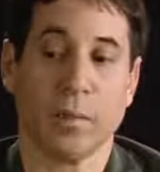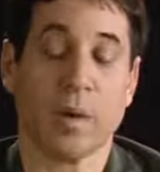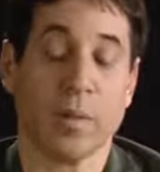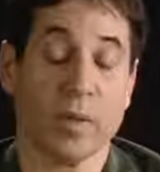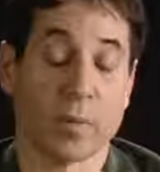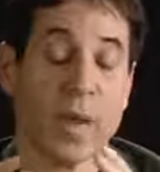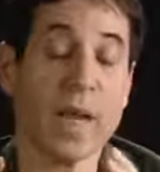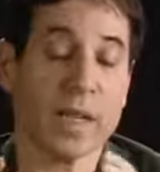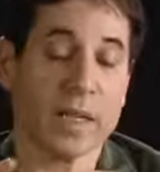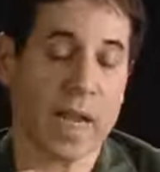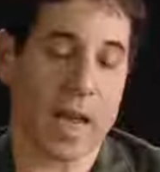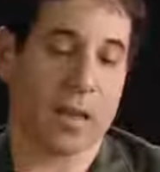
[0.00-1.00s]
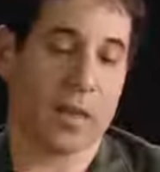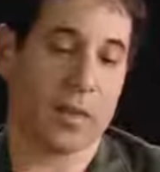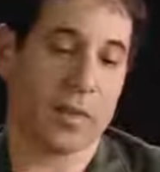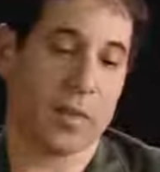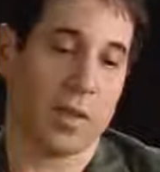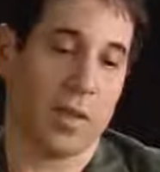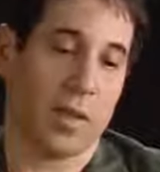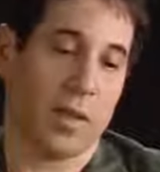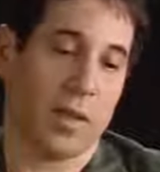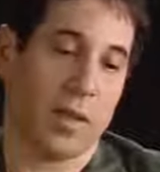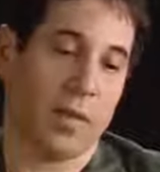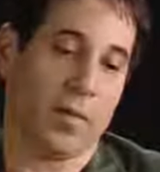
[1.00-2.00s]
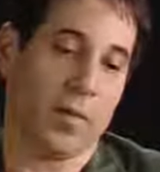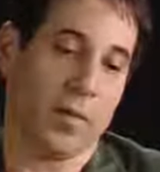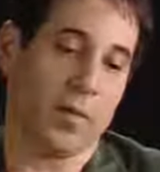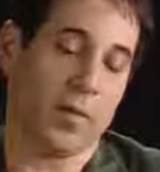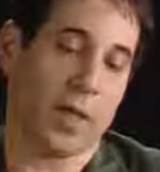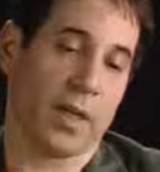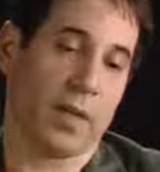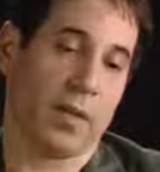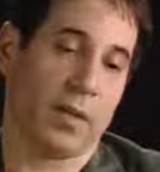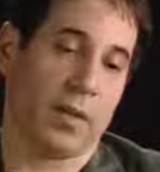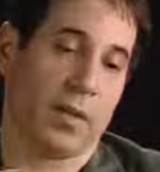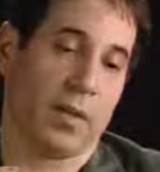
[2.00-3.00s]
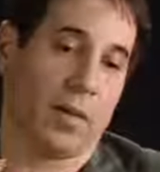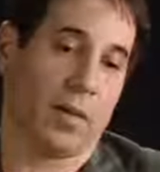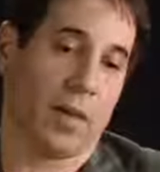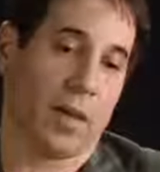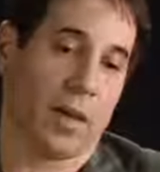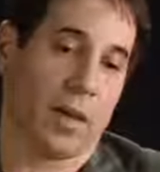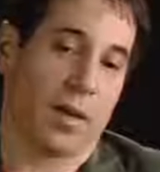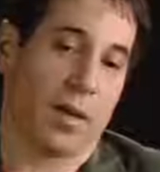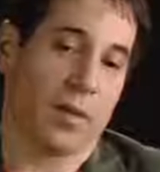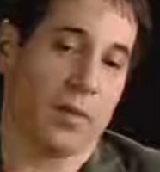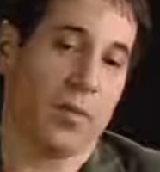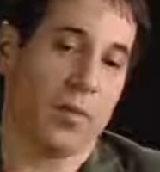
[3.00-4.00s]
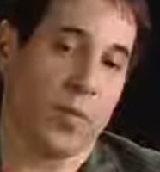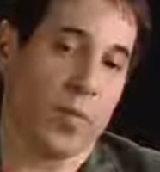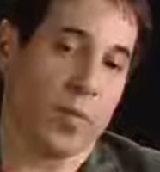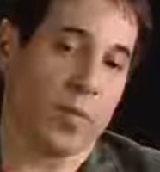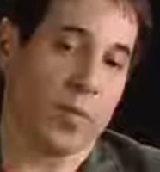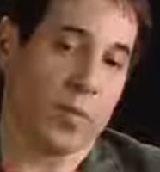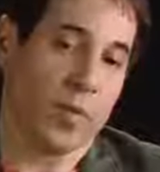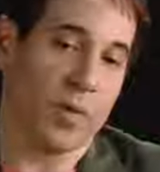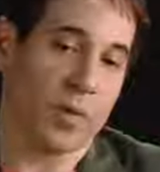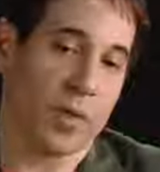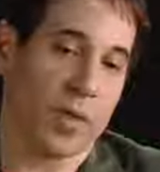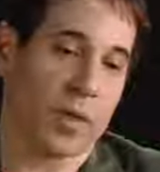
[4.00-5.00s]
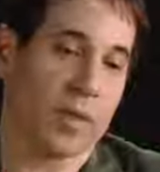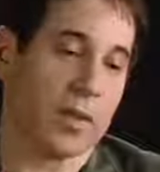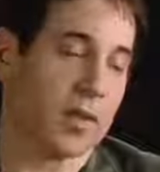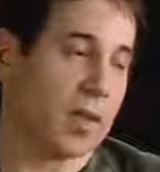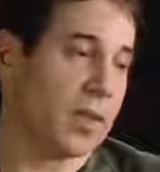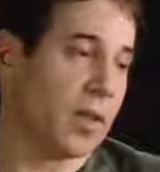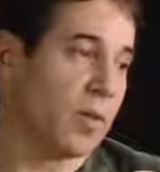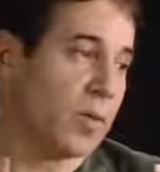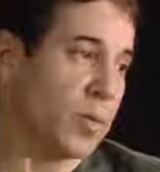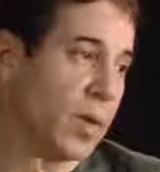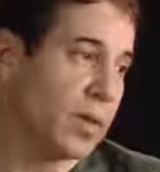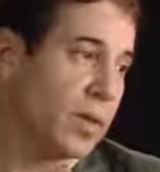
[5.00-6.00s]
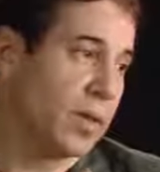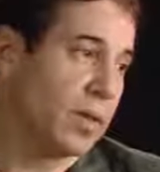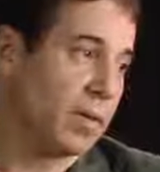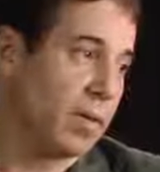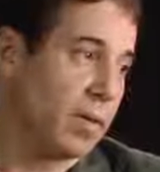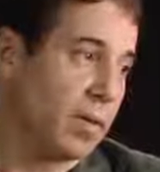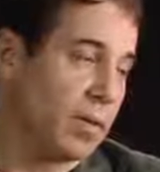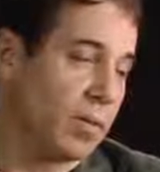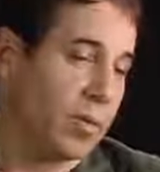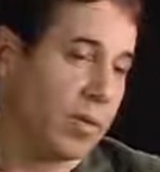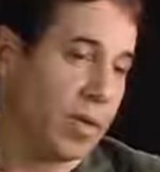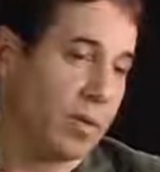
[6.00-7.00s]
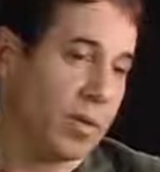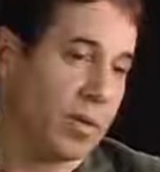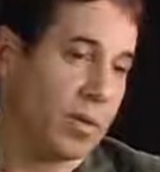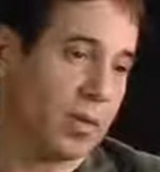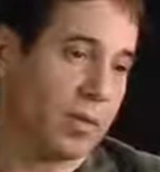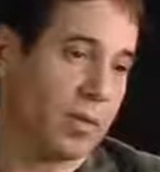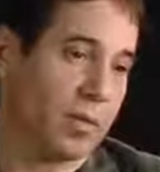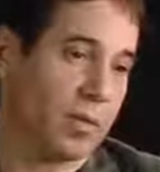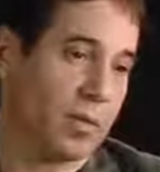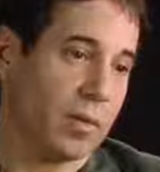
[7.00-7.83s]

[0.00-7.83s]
probably the main catalyst, infusing two forms of music. Just as Elvis Presley was able to